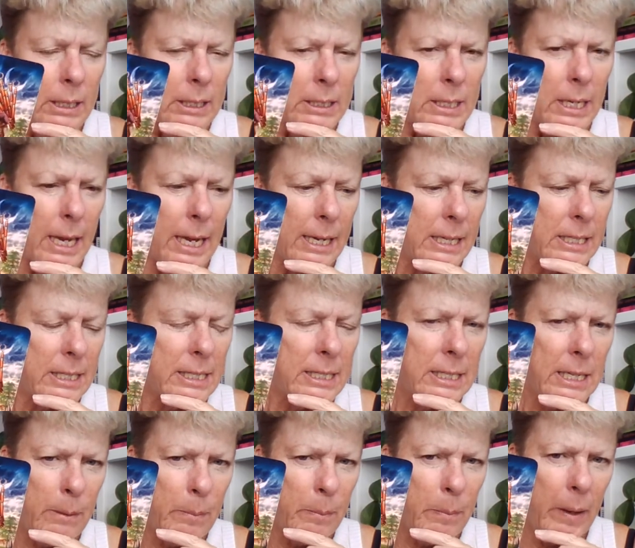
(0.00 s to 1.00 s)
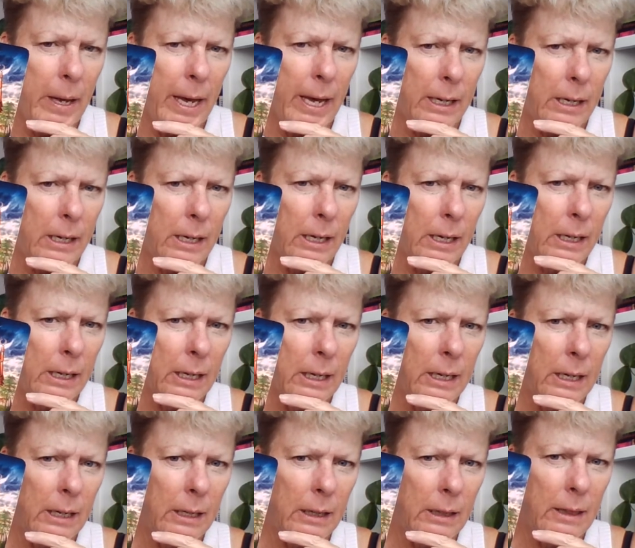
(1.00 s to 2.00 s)
take a step back
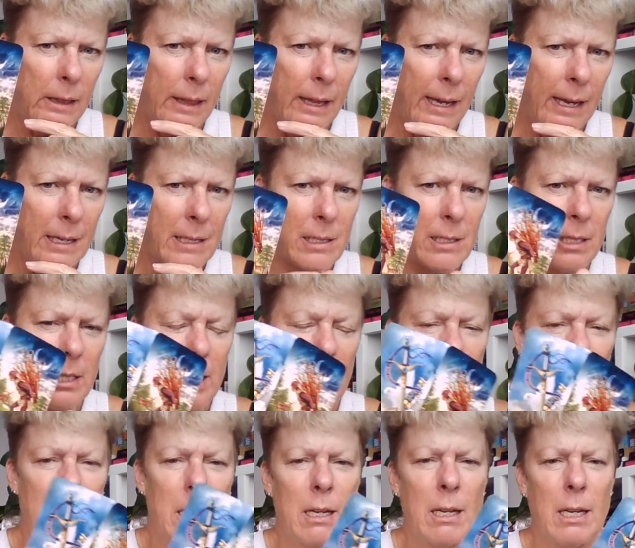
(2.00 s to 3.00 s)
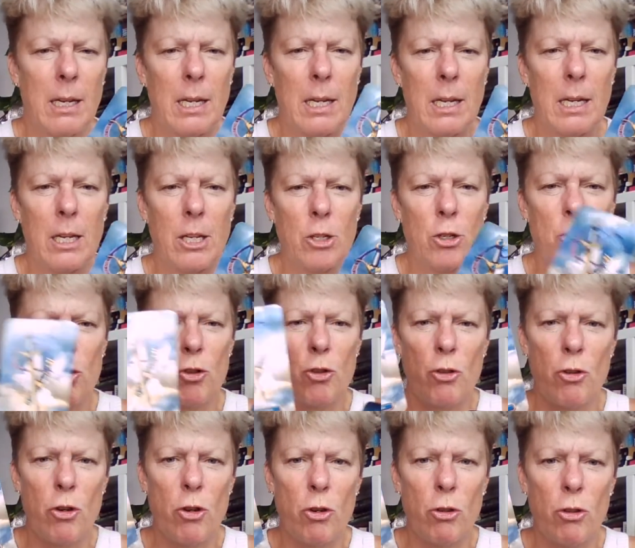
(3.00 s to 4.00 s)
in that
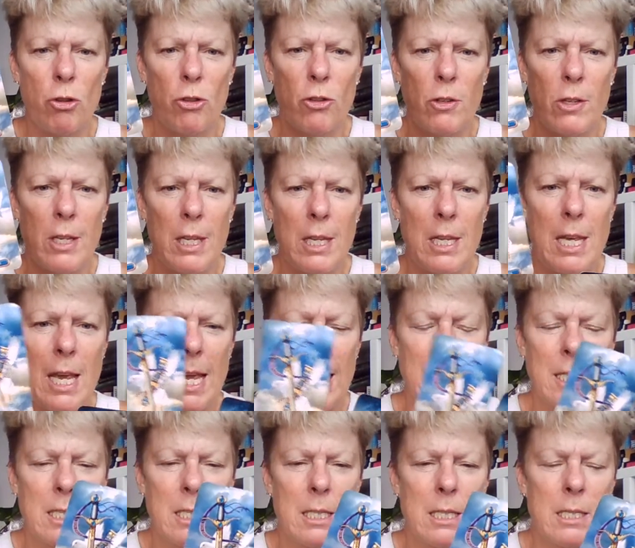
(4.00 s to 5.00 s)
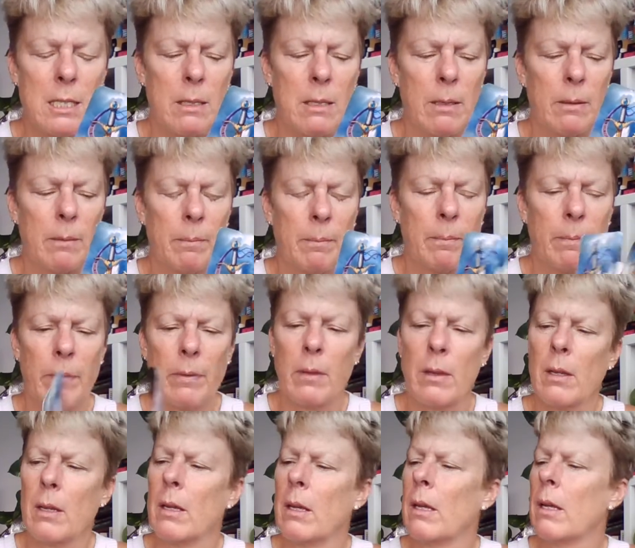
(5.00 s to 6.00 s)
truth, yes.
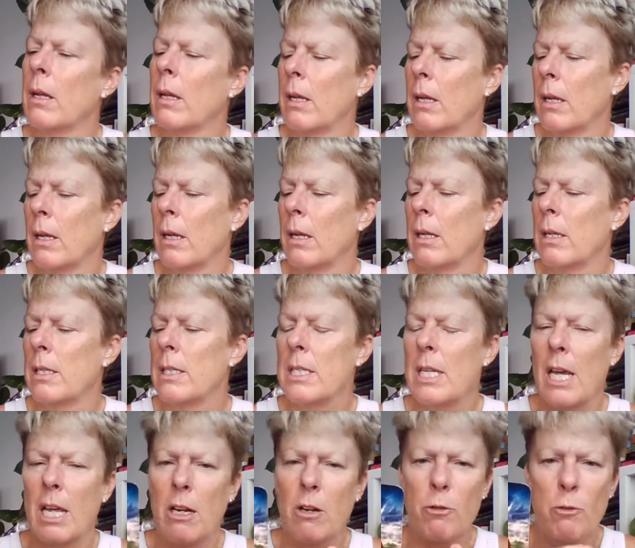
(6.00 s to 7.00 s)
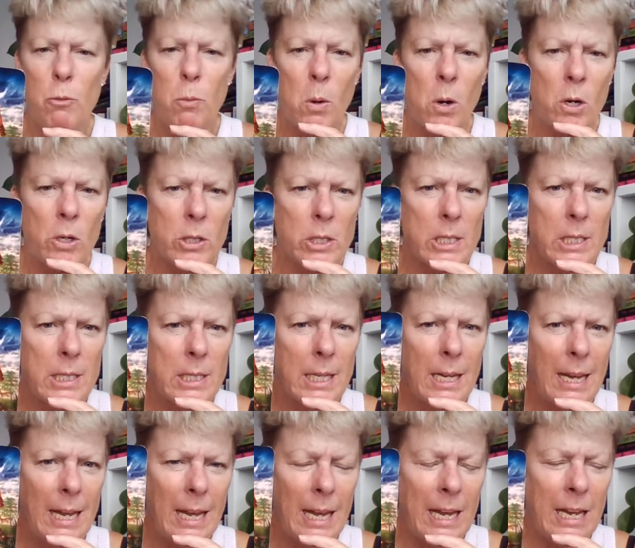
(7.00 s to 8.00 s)
Ten of Wands,
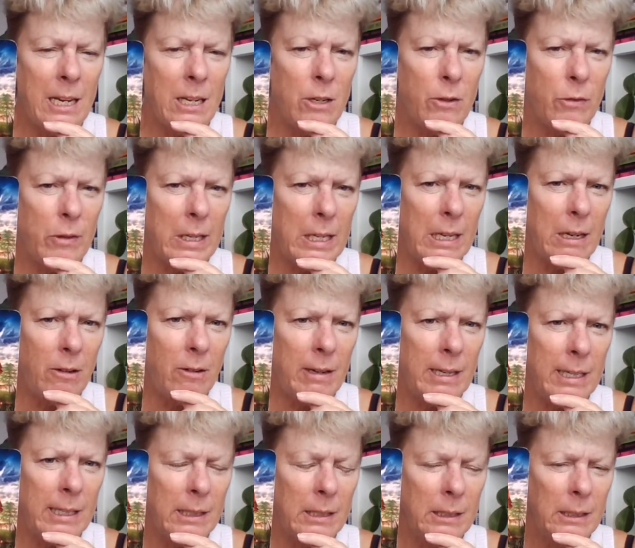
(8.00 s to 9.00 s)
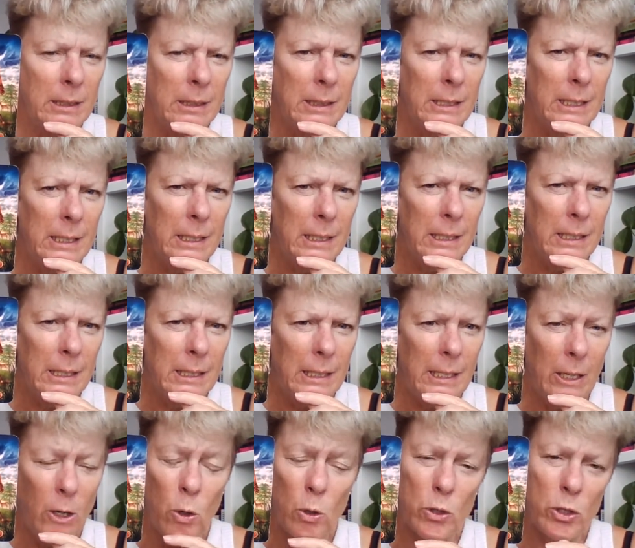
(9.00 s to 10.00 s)
end of an era.
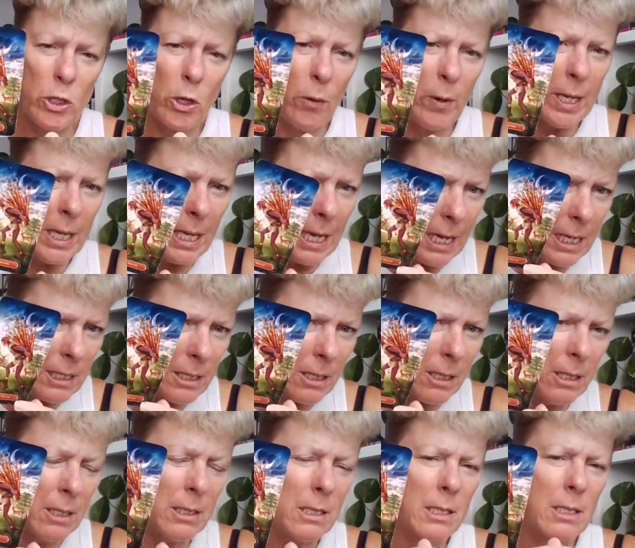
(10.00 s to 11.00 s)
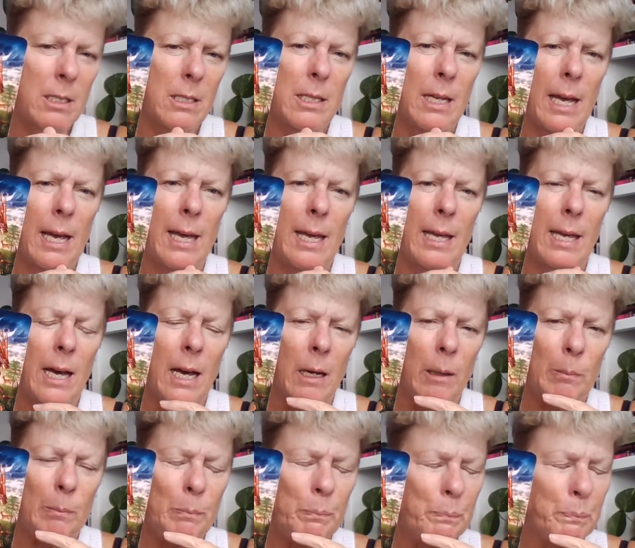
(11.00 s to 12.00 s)
Also a yes, because it's a,
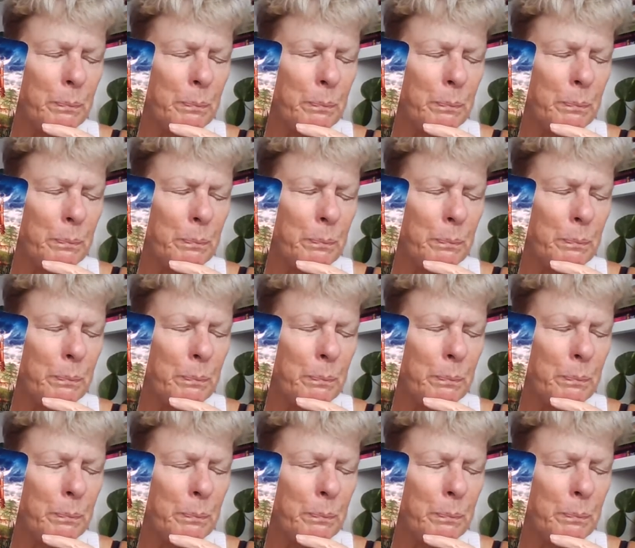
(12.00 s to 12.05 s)
um,